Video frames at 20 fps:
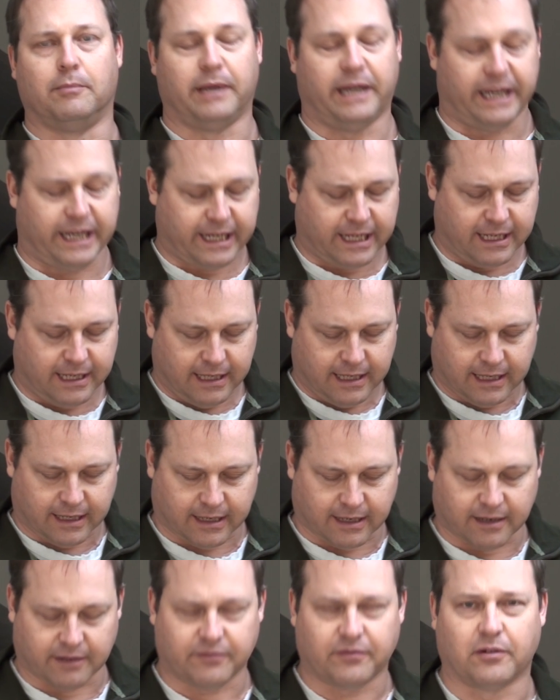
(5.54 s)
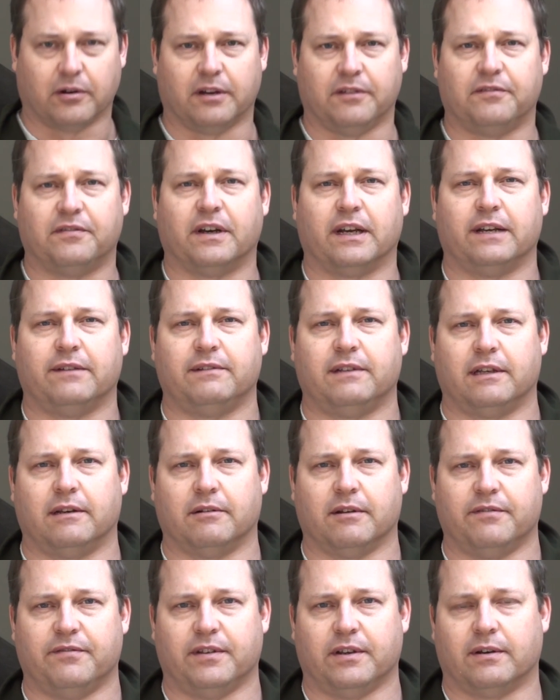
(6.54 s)
back, Hickok45 did a
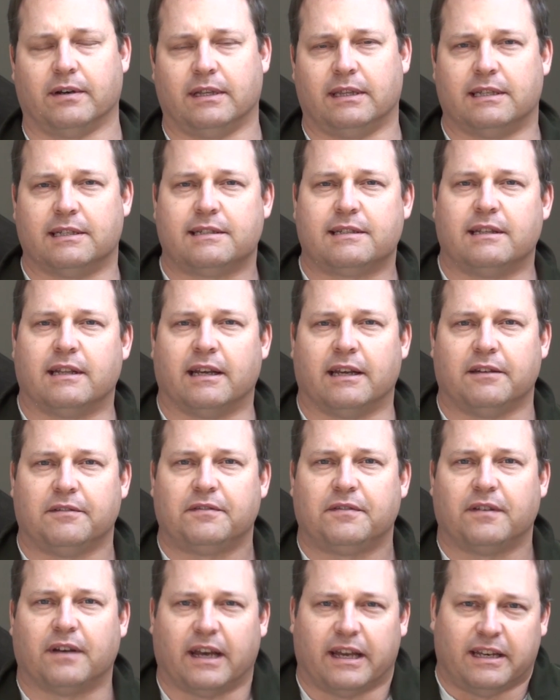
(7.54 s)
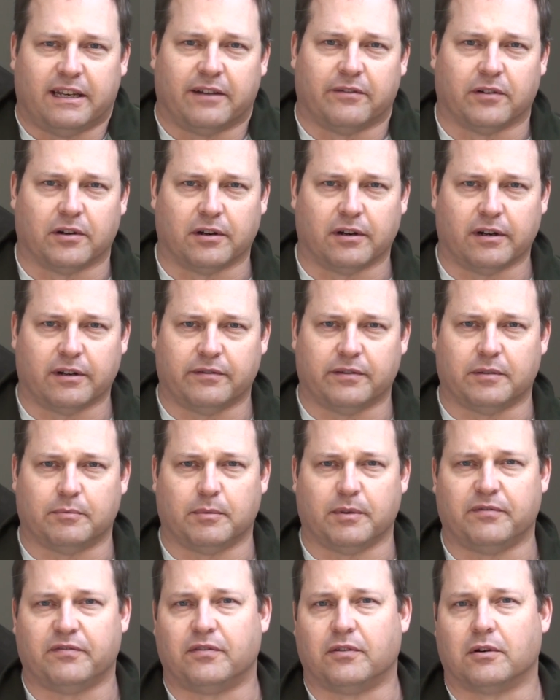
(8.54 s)
review on this knife. I had never heard of it
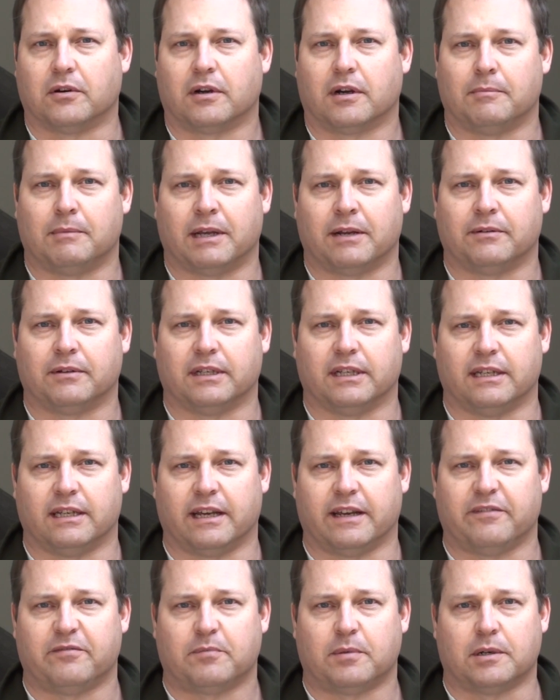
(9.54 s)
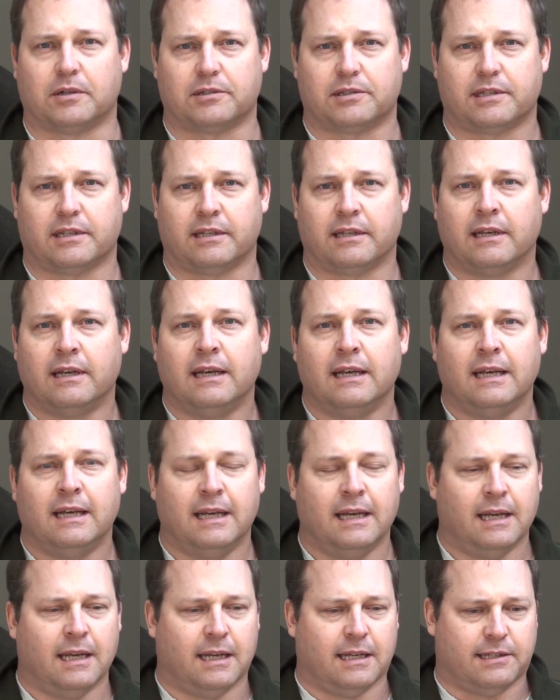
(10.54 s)
before. I'm not really a knife person.
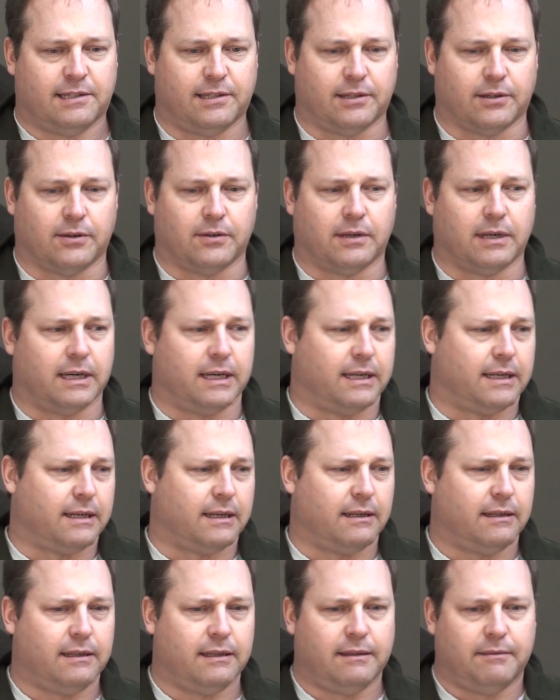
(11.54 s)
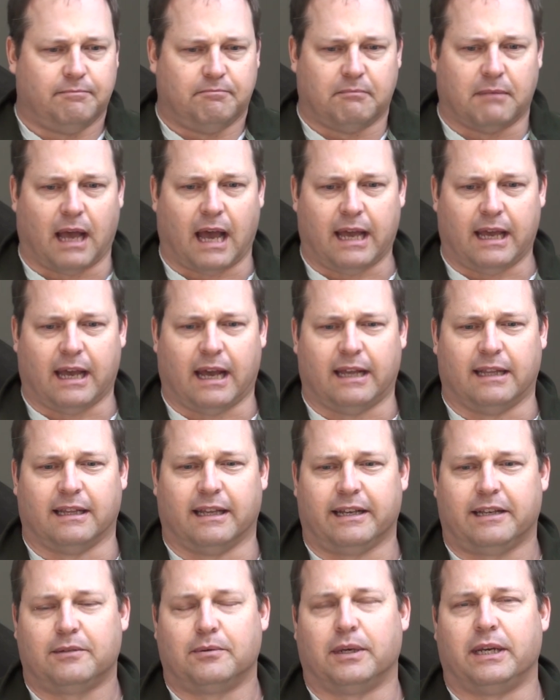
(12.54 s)
So I
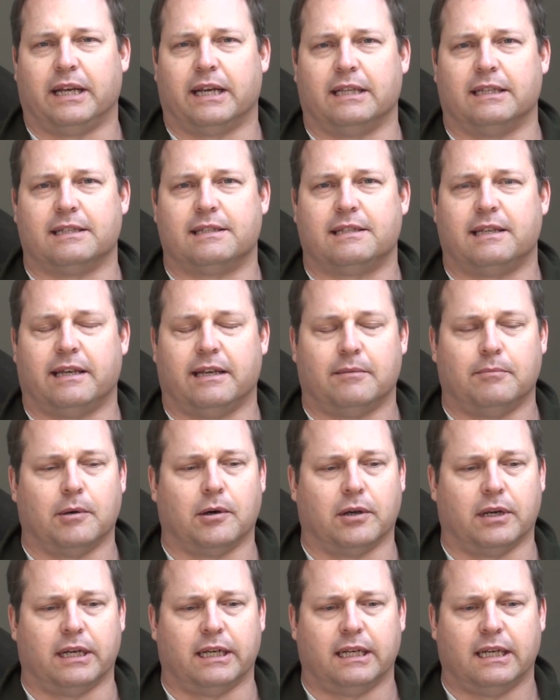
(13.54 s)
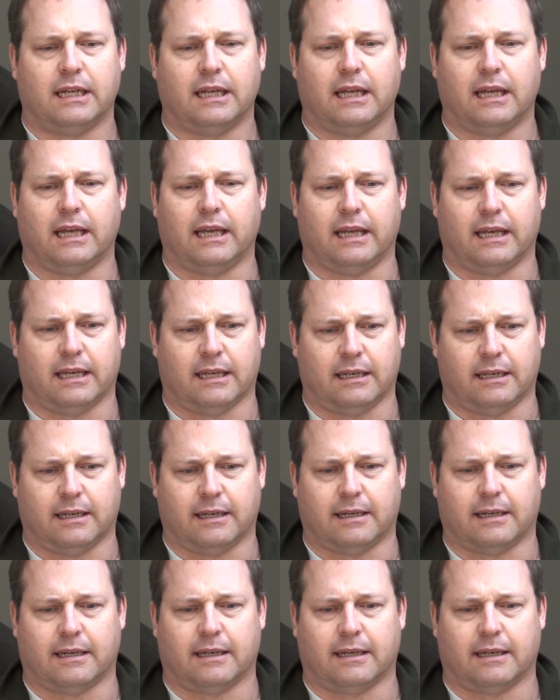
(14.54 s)
liked what he had to say about it, and